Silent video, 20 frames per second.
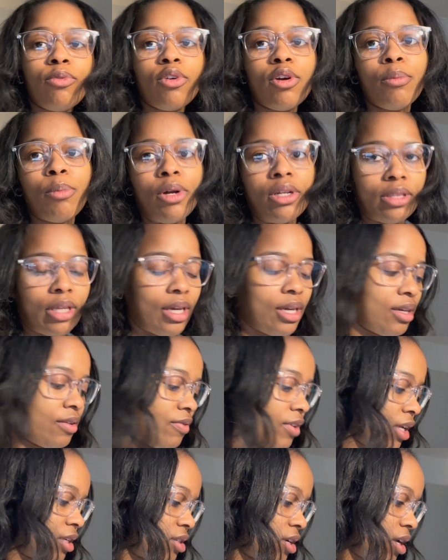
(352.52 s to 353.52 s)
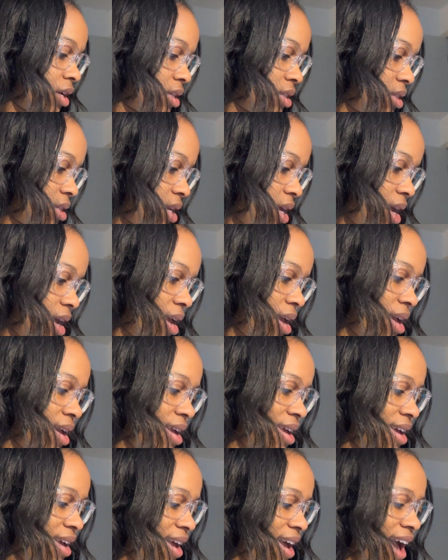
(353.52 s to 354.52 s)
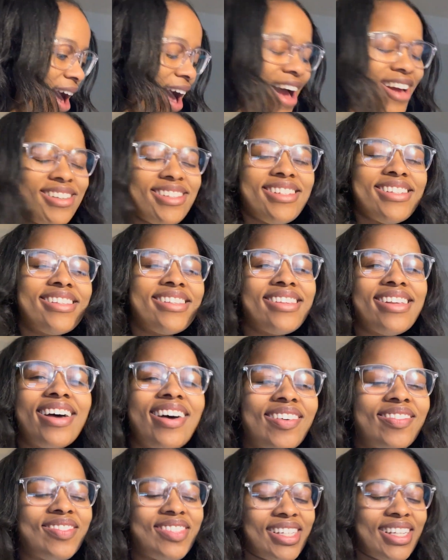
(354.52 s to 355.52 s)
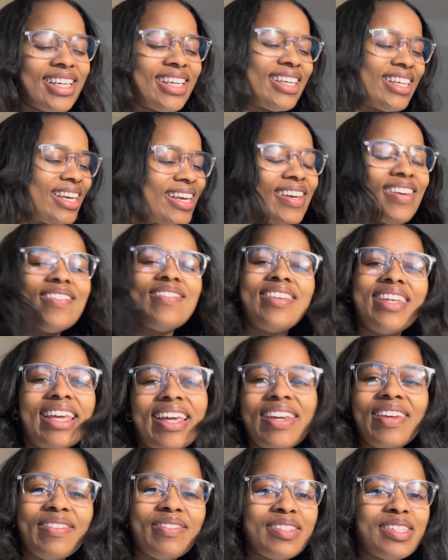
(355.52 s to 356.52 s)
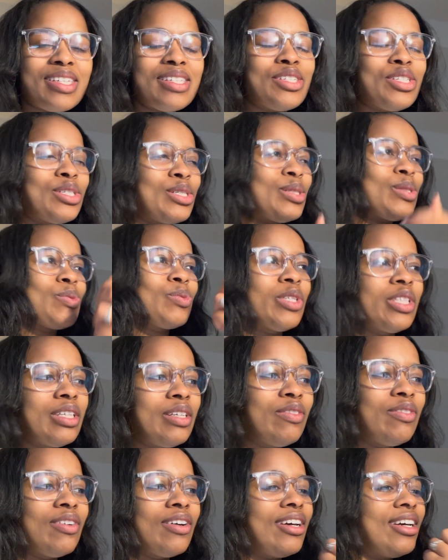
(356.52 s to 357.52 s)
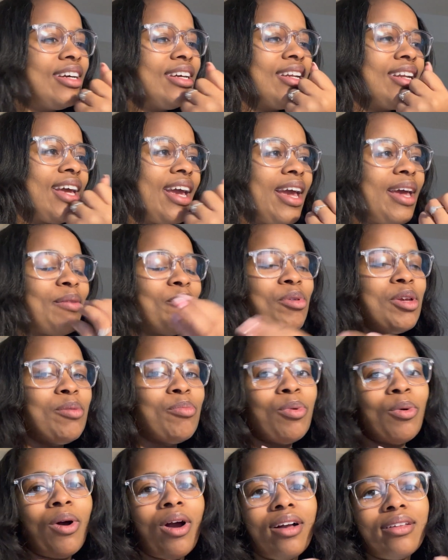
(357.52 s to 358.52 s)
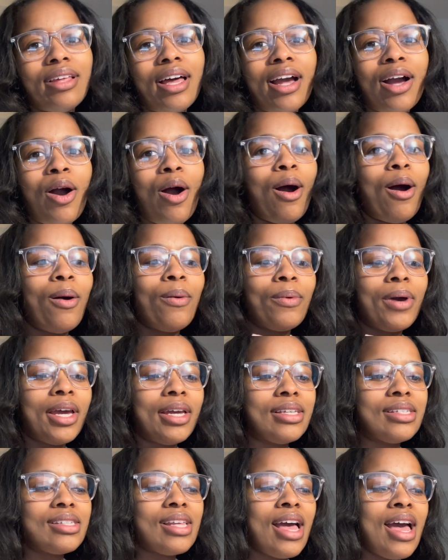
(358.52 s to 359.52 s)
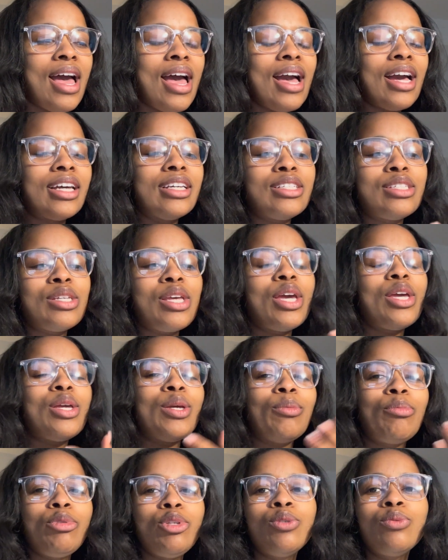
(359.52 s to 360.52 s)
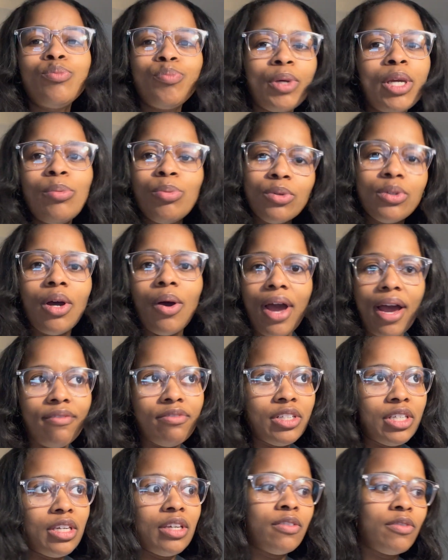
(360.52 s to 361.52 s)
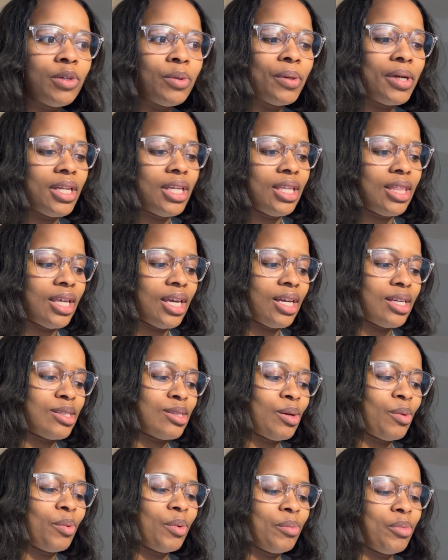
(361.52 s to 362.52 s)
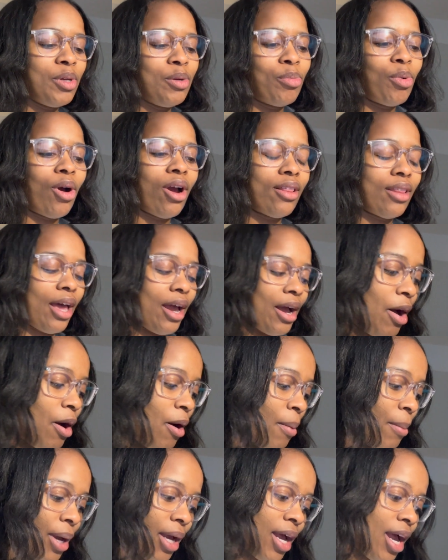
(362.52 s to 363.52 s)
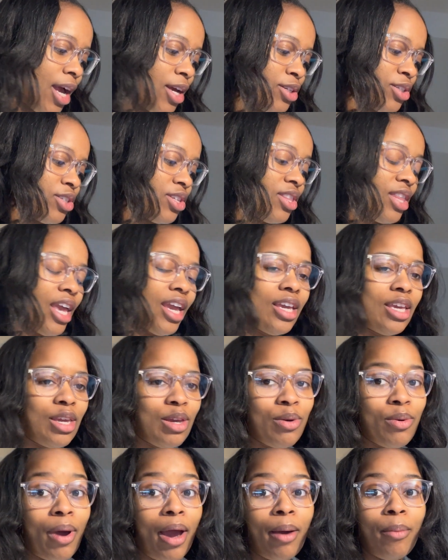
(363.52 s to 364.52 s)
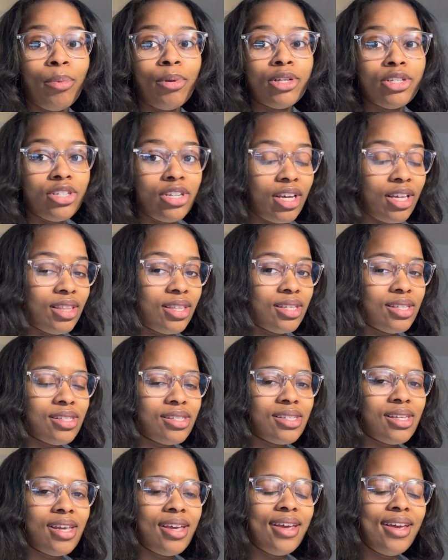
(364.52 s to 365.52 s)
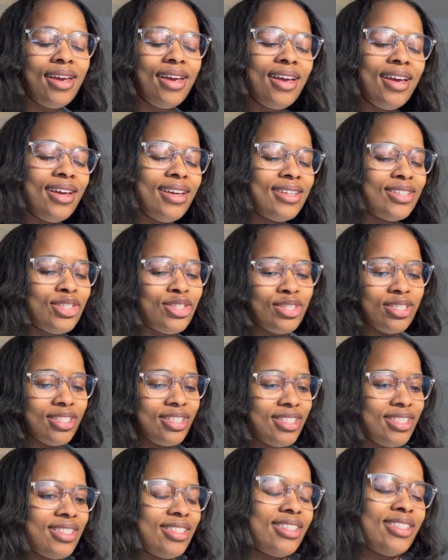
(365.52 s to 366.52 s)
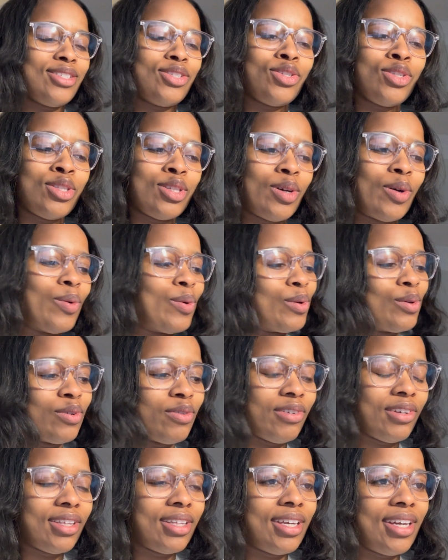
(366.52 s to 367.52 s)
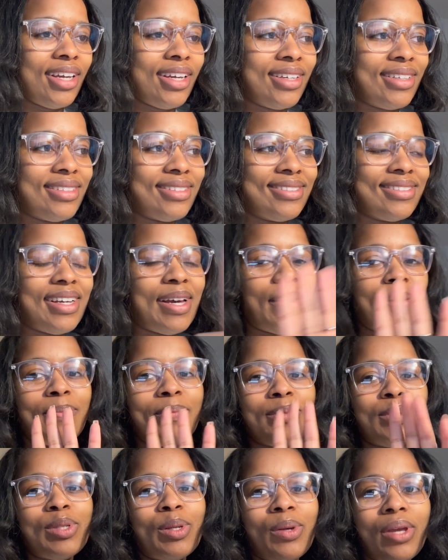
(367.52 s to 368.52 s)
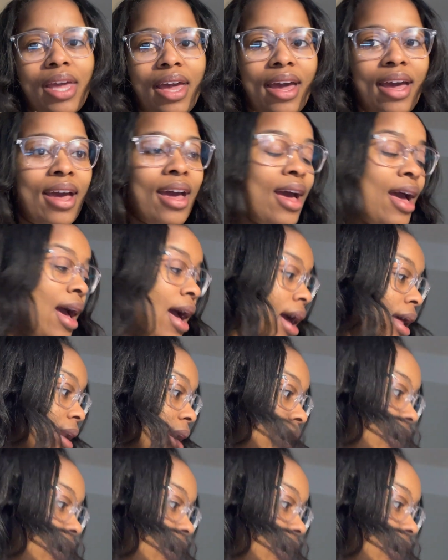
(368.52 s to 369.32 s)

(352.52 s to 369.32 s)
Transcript: a birthday gift at Target today. I just love to give gifts. It's just really fun, and people are like always, because people don't have to give you anything. So when people are like, my gosh, thank you, I appreciate this," it's just a cool feeling. So yeah, now I